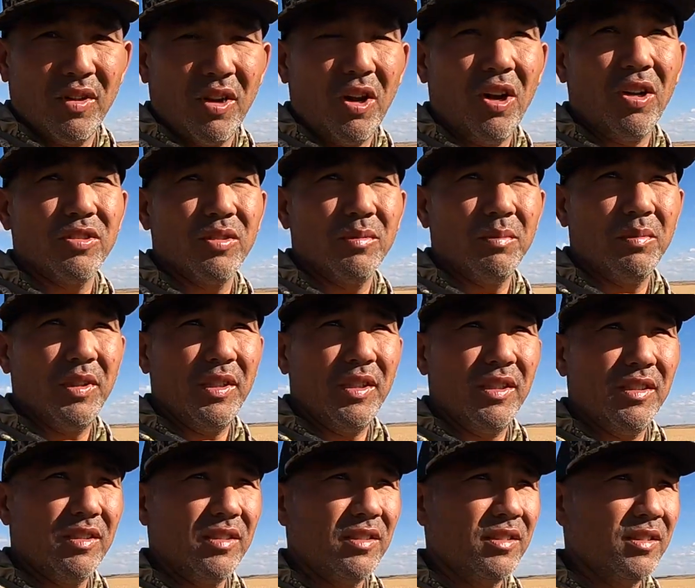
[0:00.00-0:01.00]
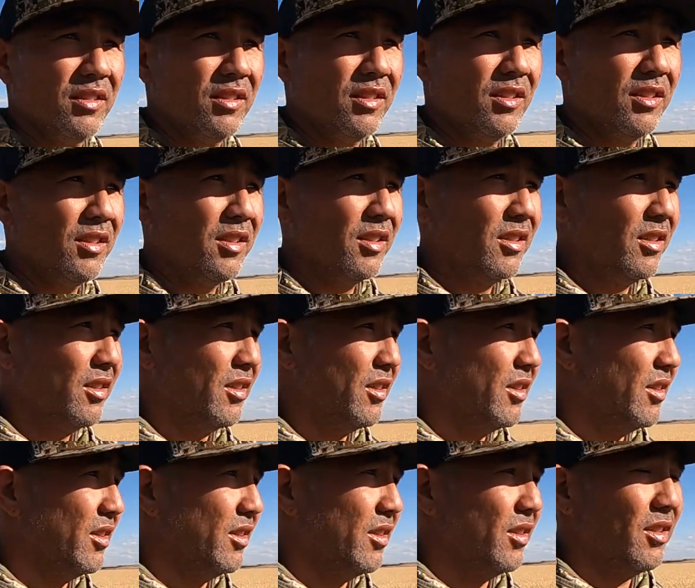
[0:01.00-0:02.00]
Awesome place.
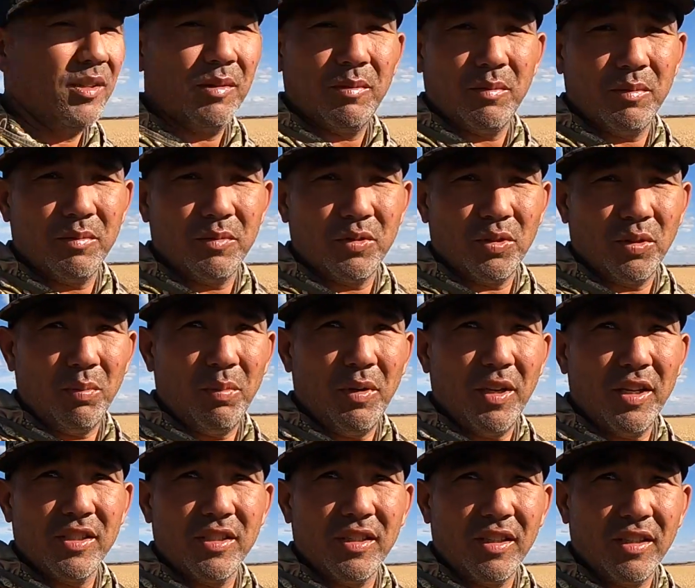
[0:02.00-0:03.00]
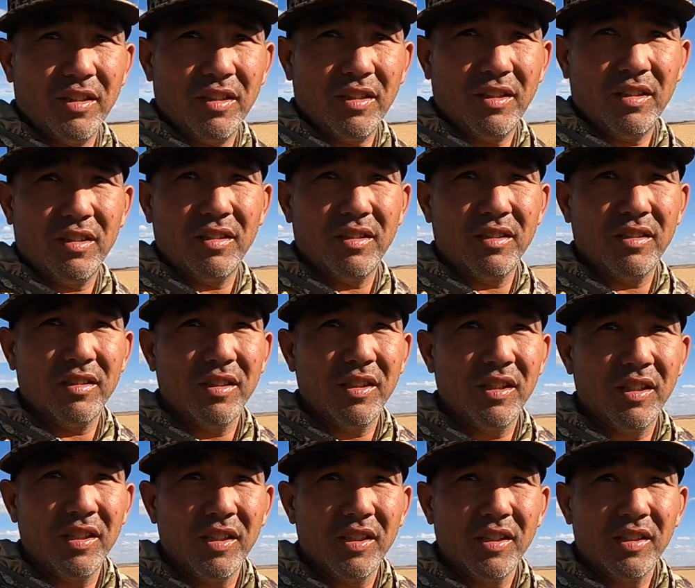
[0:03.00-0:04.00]
I'm so blessed that
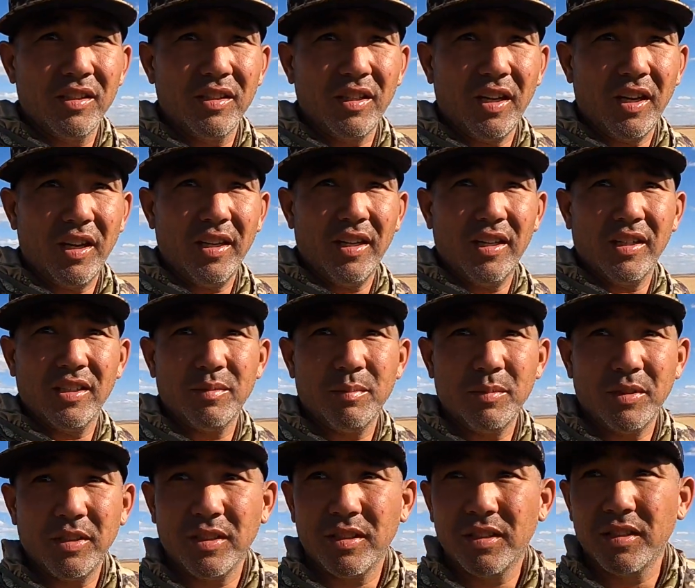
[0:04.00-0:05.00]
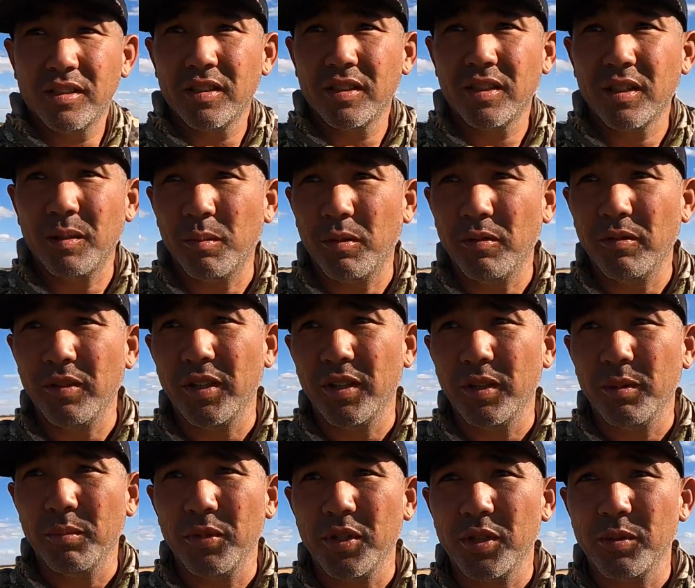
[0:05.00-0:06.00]
Ty lets me come over
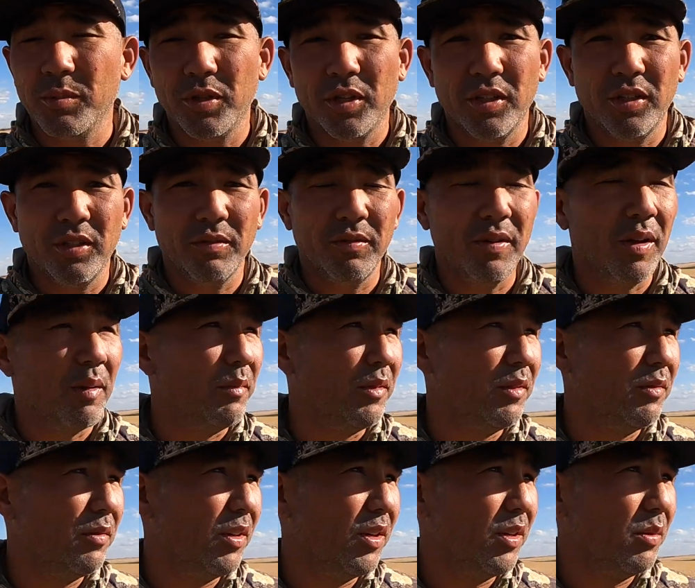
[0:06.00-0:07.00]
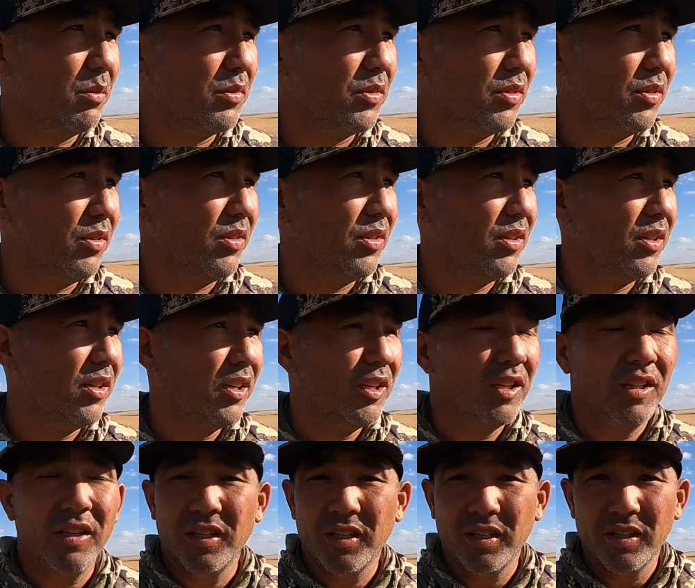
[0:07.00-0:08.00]
here and bring me on their family farm. So
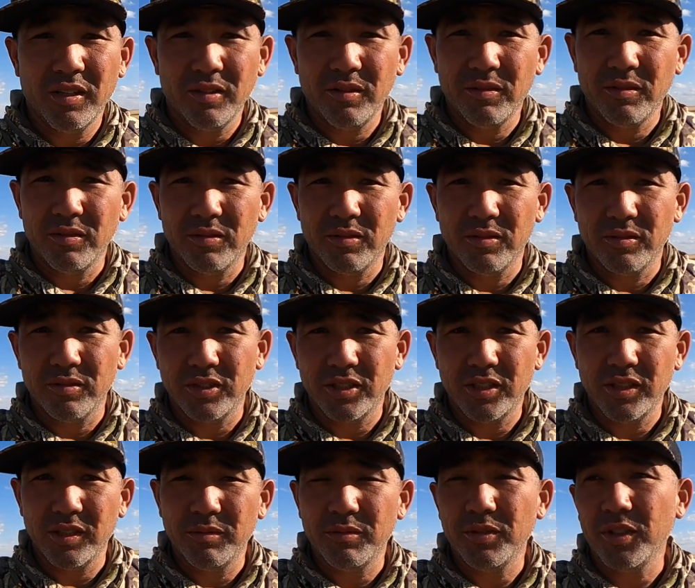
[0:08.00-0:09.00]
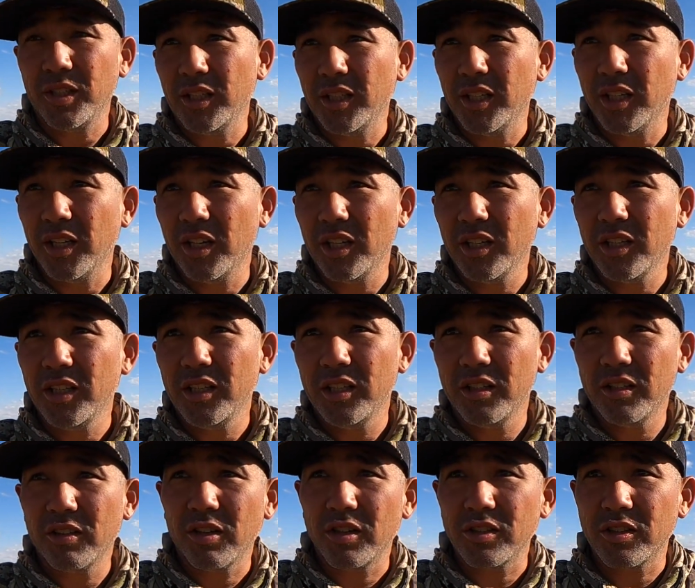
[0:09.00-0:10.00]
we'll see if we can get lucky,
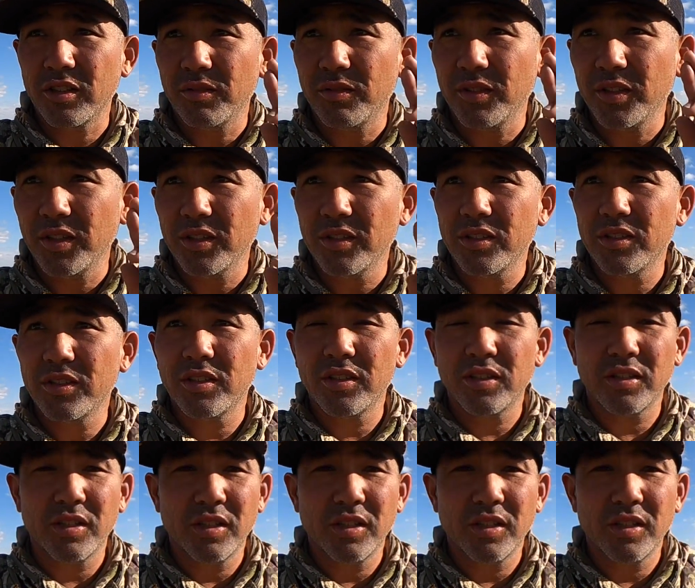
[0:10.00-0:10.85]
cross our fingers.